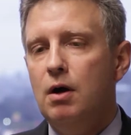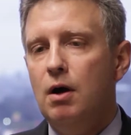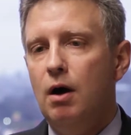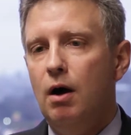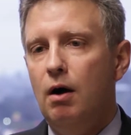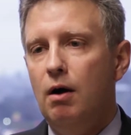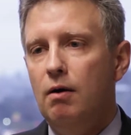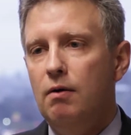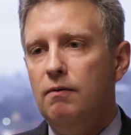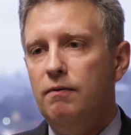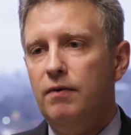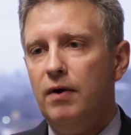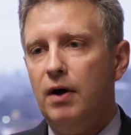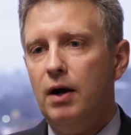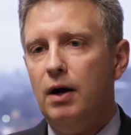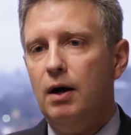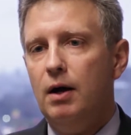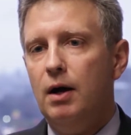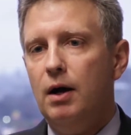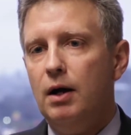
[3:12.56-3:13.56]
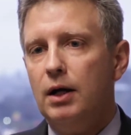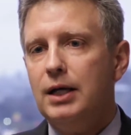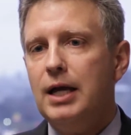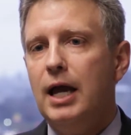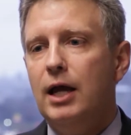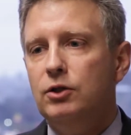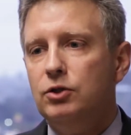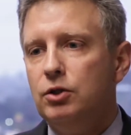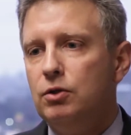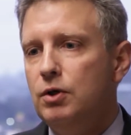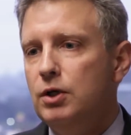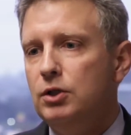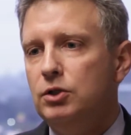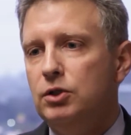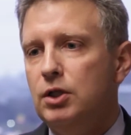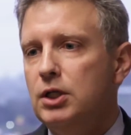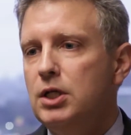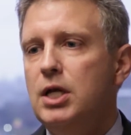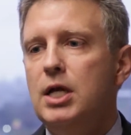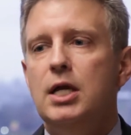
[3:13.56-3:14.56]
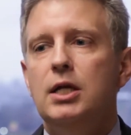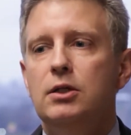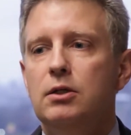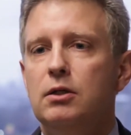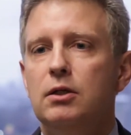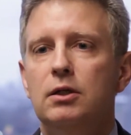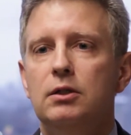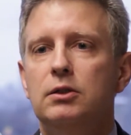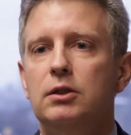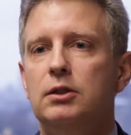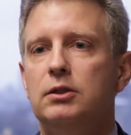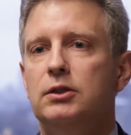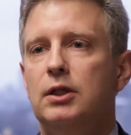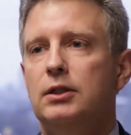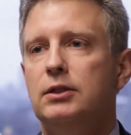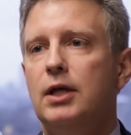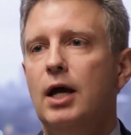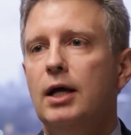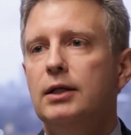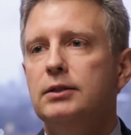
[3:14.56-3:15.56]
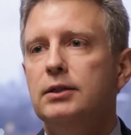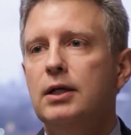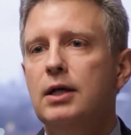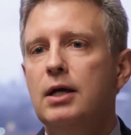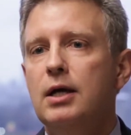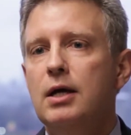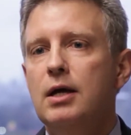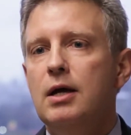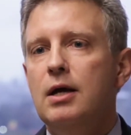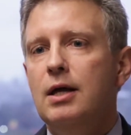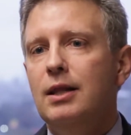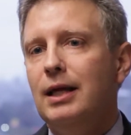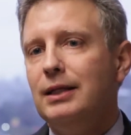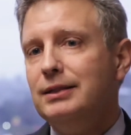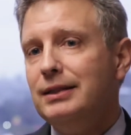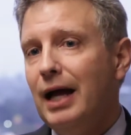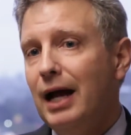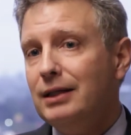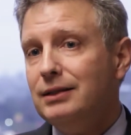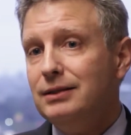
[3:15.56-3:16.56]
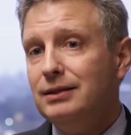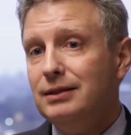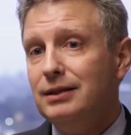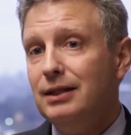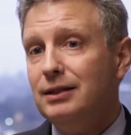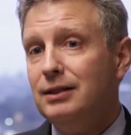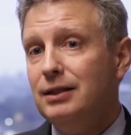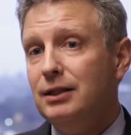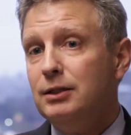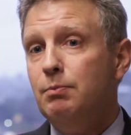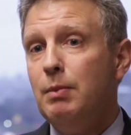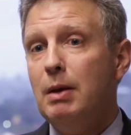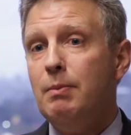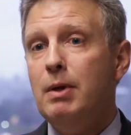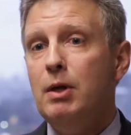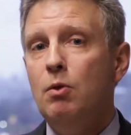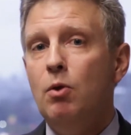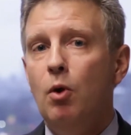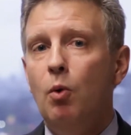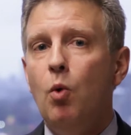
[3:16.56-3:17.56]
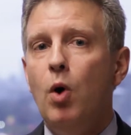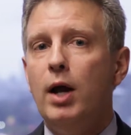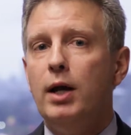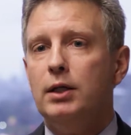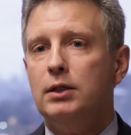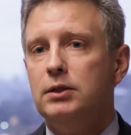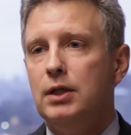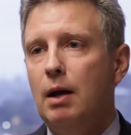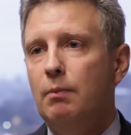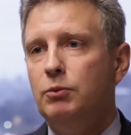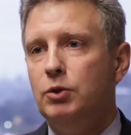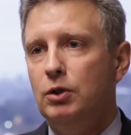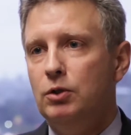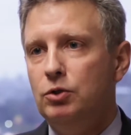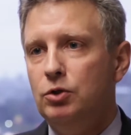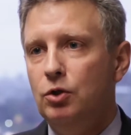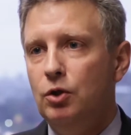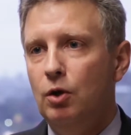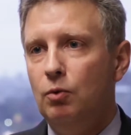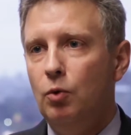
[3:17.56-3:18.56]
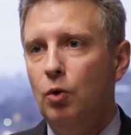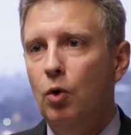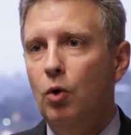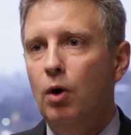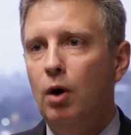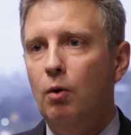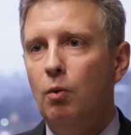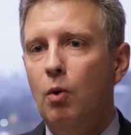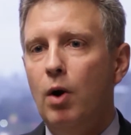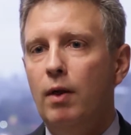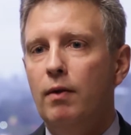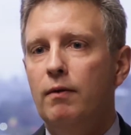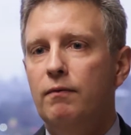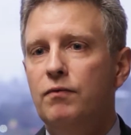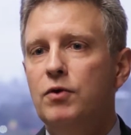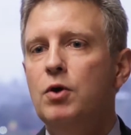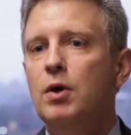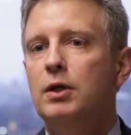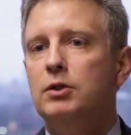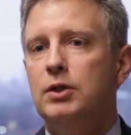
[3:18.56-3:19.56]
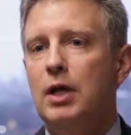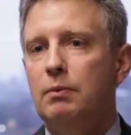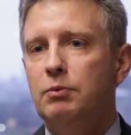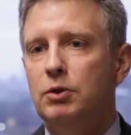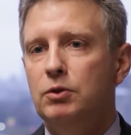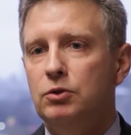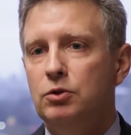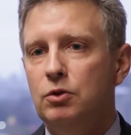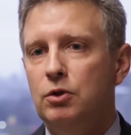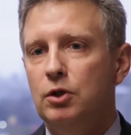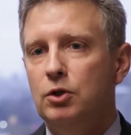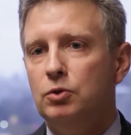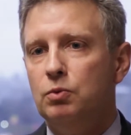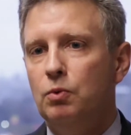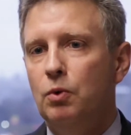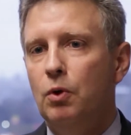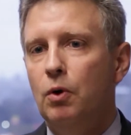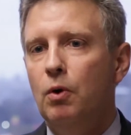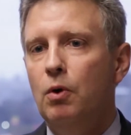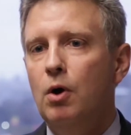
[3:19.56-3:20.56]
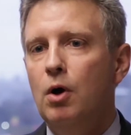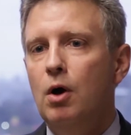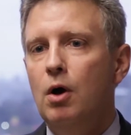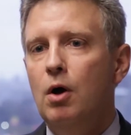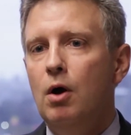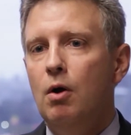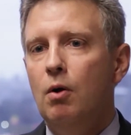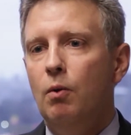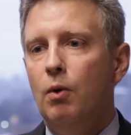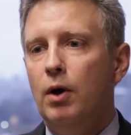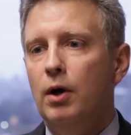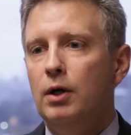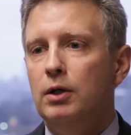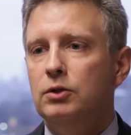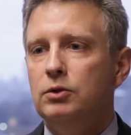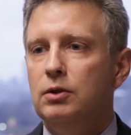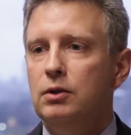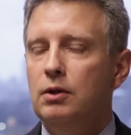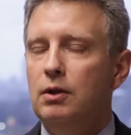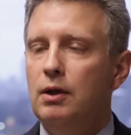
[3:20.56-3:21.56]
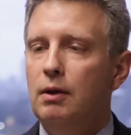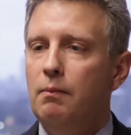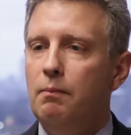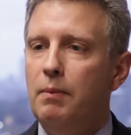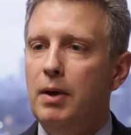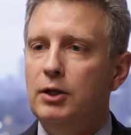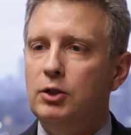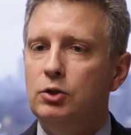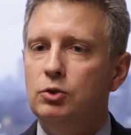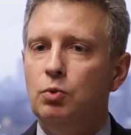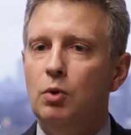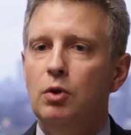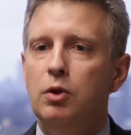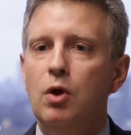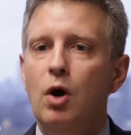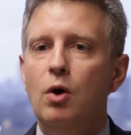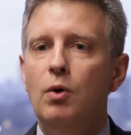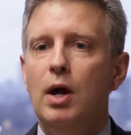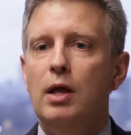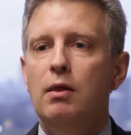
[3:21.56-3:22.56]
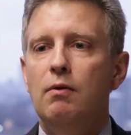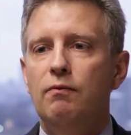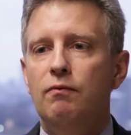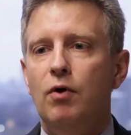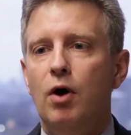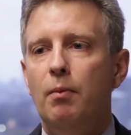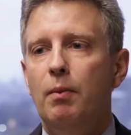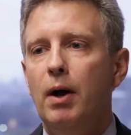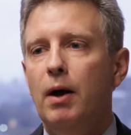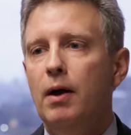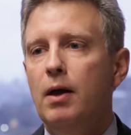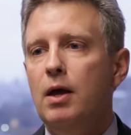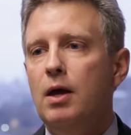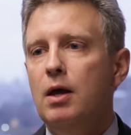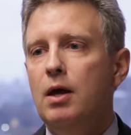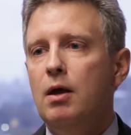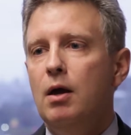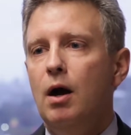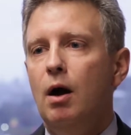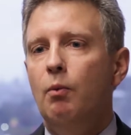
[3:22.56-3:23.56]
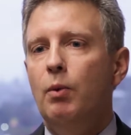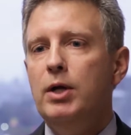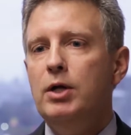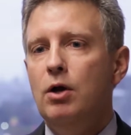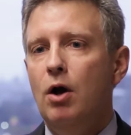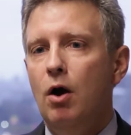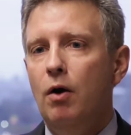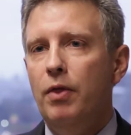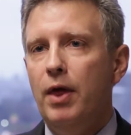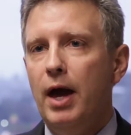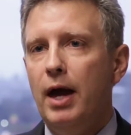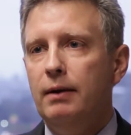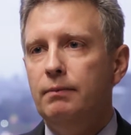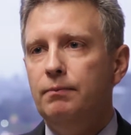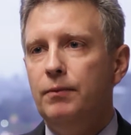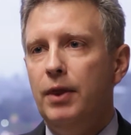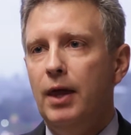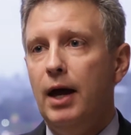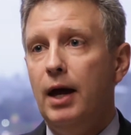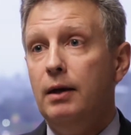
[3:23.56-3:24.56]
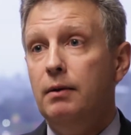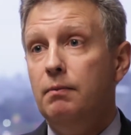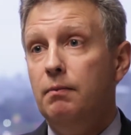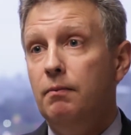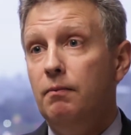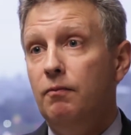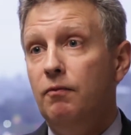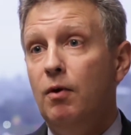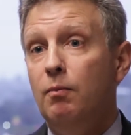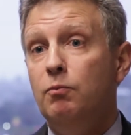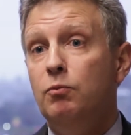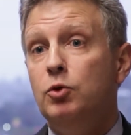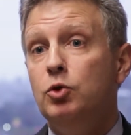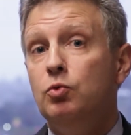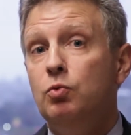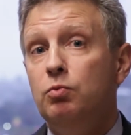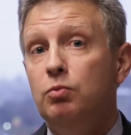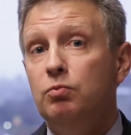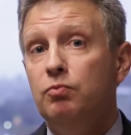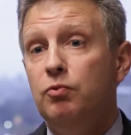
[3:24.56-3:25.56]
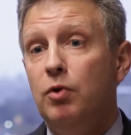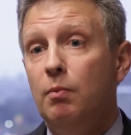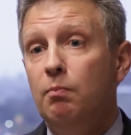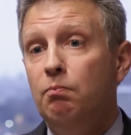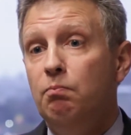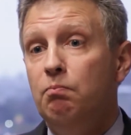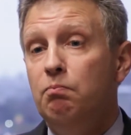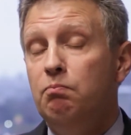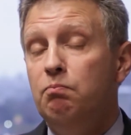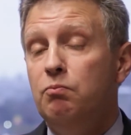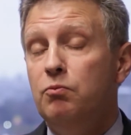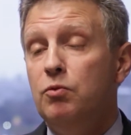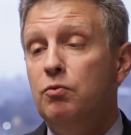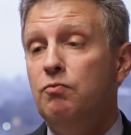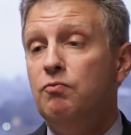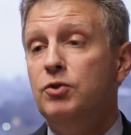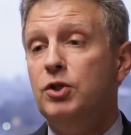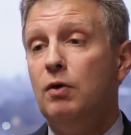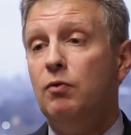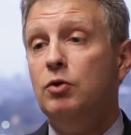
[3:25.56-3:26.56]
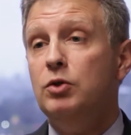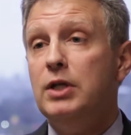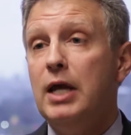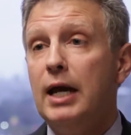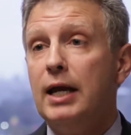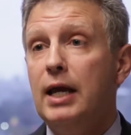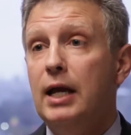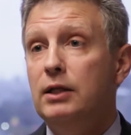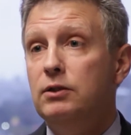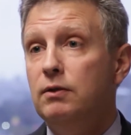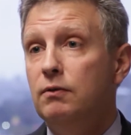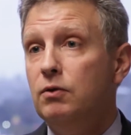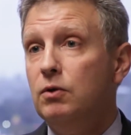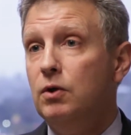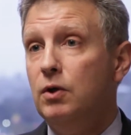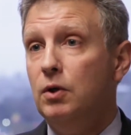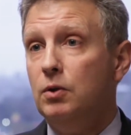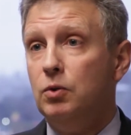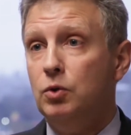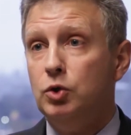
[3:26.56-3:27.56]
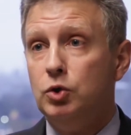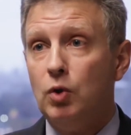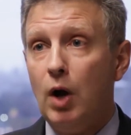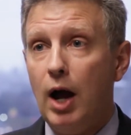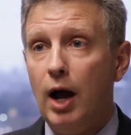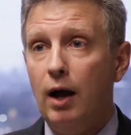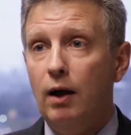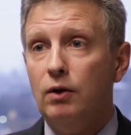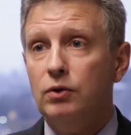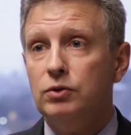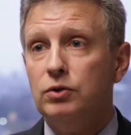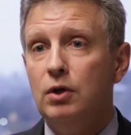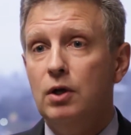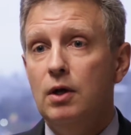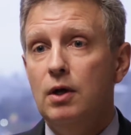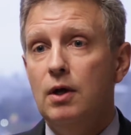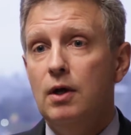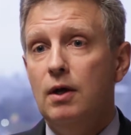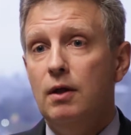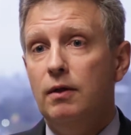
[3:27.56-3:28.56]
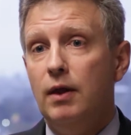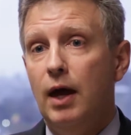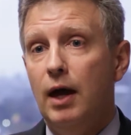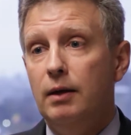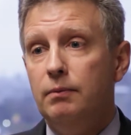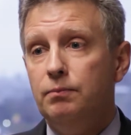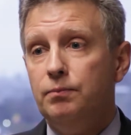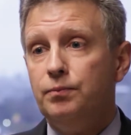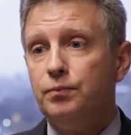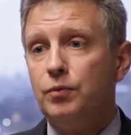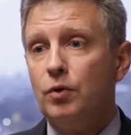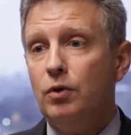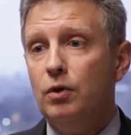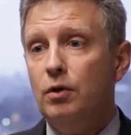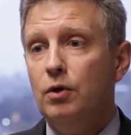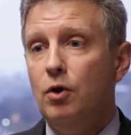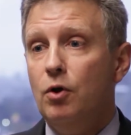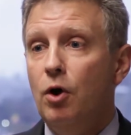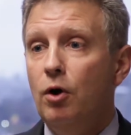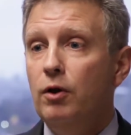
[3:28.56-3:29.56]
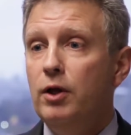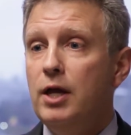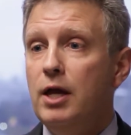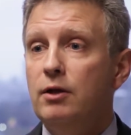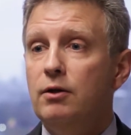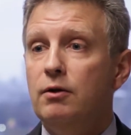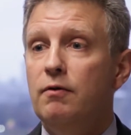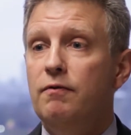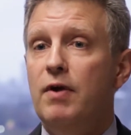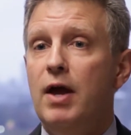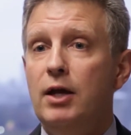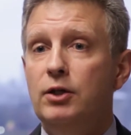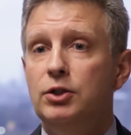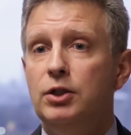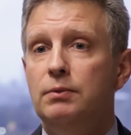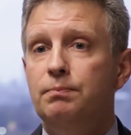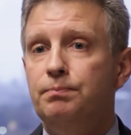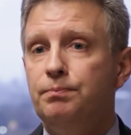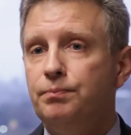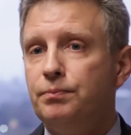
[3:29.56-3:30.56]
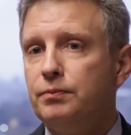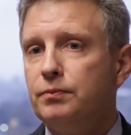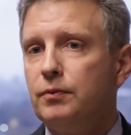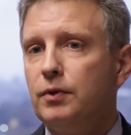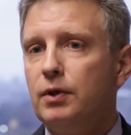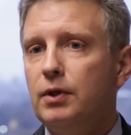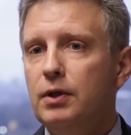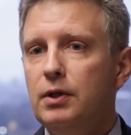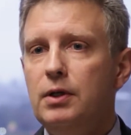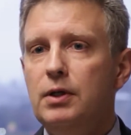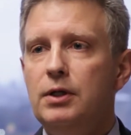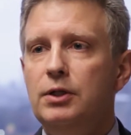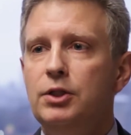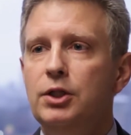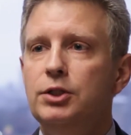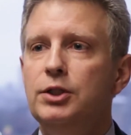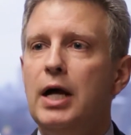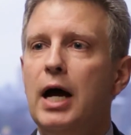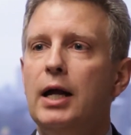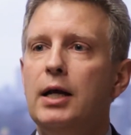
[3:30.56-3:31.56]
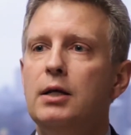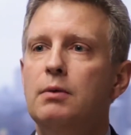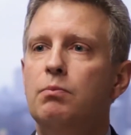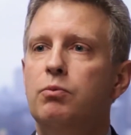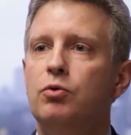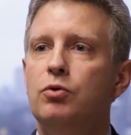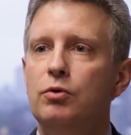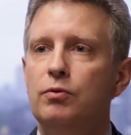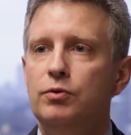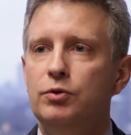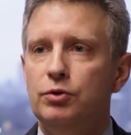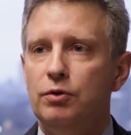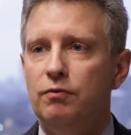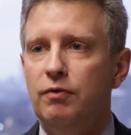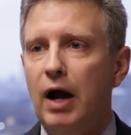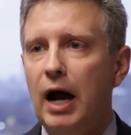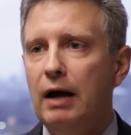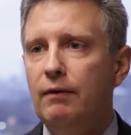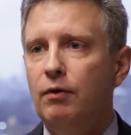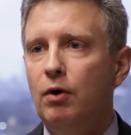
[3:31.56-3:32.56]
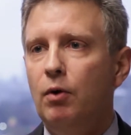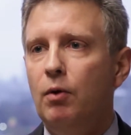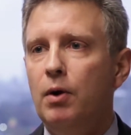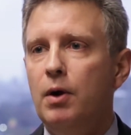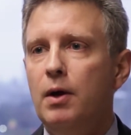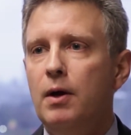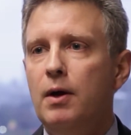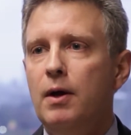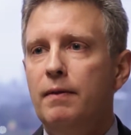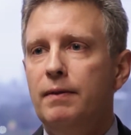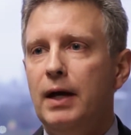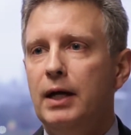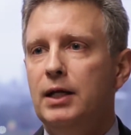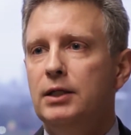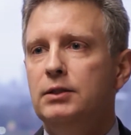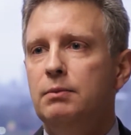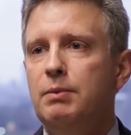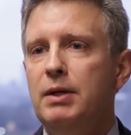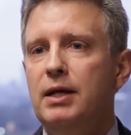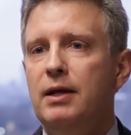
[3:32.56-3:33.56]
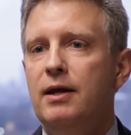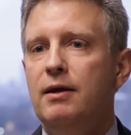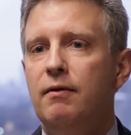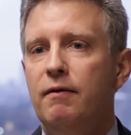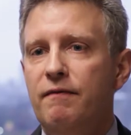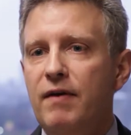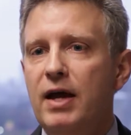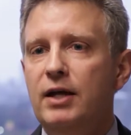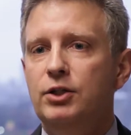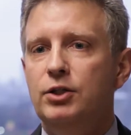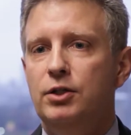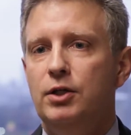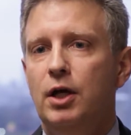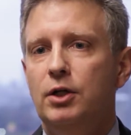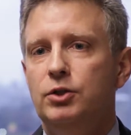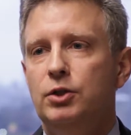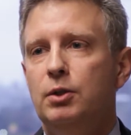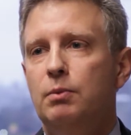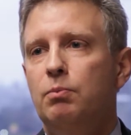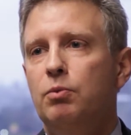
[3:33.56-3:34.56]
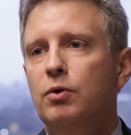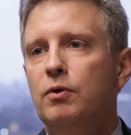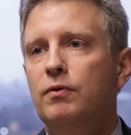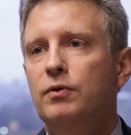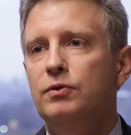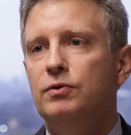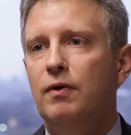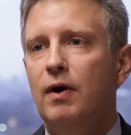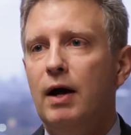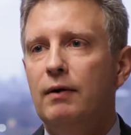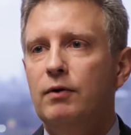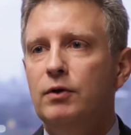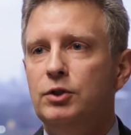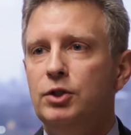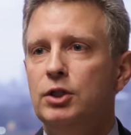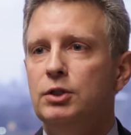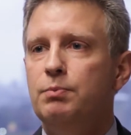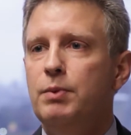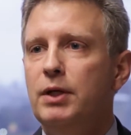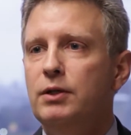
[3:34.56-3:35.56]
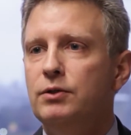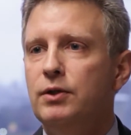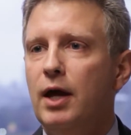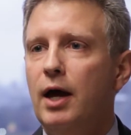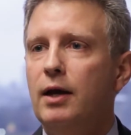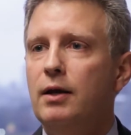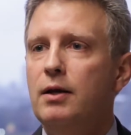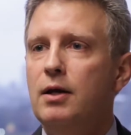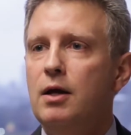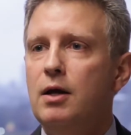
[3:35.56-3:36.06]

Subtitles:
of cancer is the key to success. This may be the one exception to the rule, or one of the few exceptions to this rule, whereas patients with low-grade lymphoma, we know that from several decades of clinical trials, that early intervention does not improve survival. That doesn't mean intervention doesn't improve in survival. It just means that